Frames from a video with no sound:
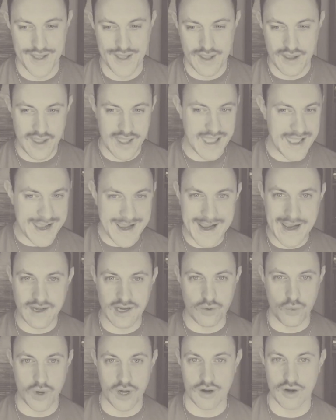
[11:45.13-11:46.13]

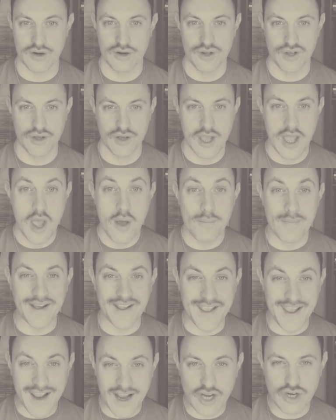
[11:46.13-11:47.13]
anywhere. My
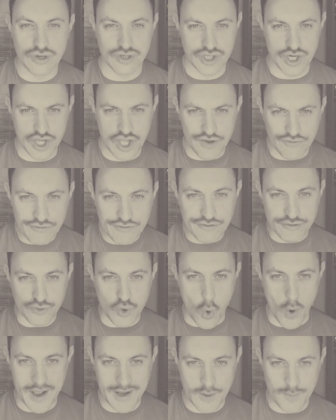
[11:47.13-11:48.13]
energy can flow
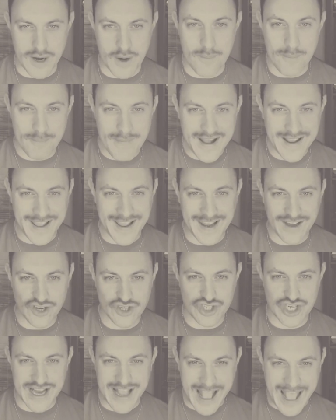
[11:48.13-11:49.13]
anywhere. My energy
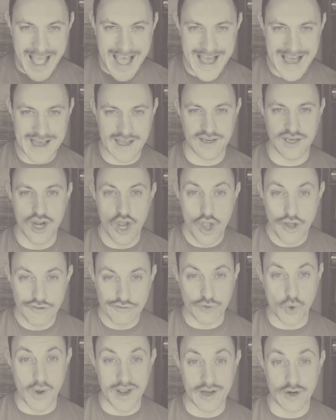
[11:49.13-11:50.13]
can flow
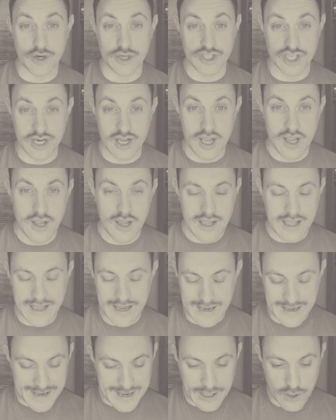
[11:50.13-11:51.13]
energy
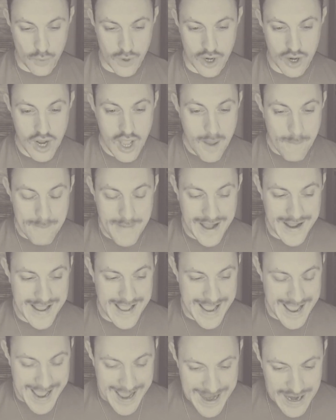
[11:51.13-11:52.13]
anywhere. My
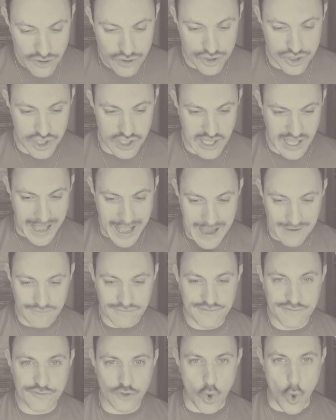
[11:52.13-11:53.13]
energy can
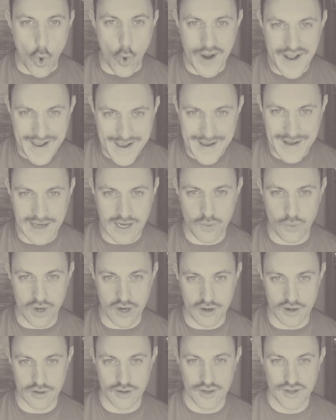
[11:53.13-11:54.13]
flow anywhere.
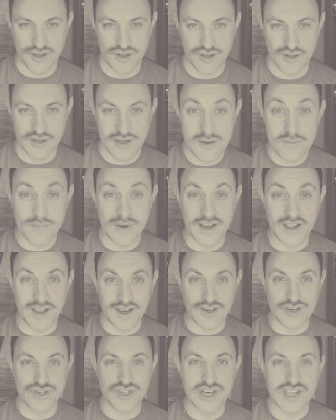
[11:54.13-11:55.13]
My
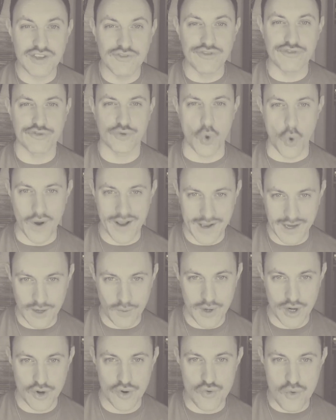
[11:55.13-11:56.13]
energy can flow anywhere.
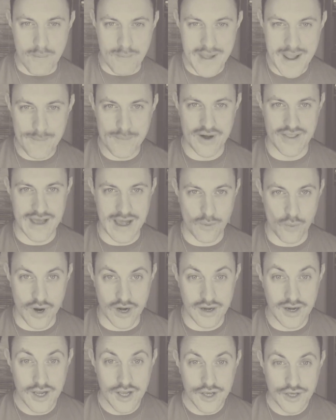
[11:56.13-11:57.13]
Remember that one.
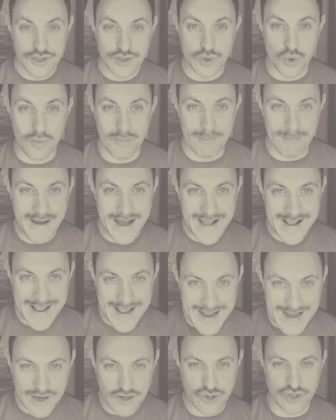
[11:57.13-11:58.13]
So my
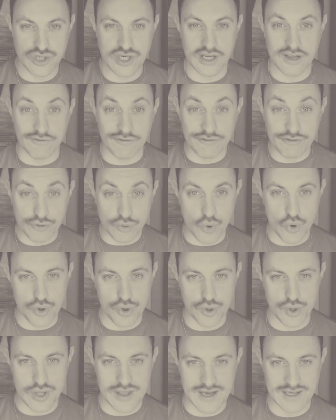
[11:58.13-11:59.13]
energy can flow through
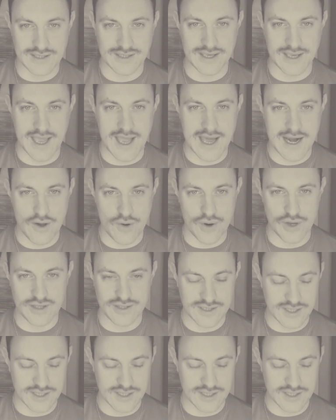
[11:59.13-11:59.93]
this cannot.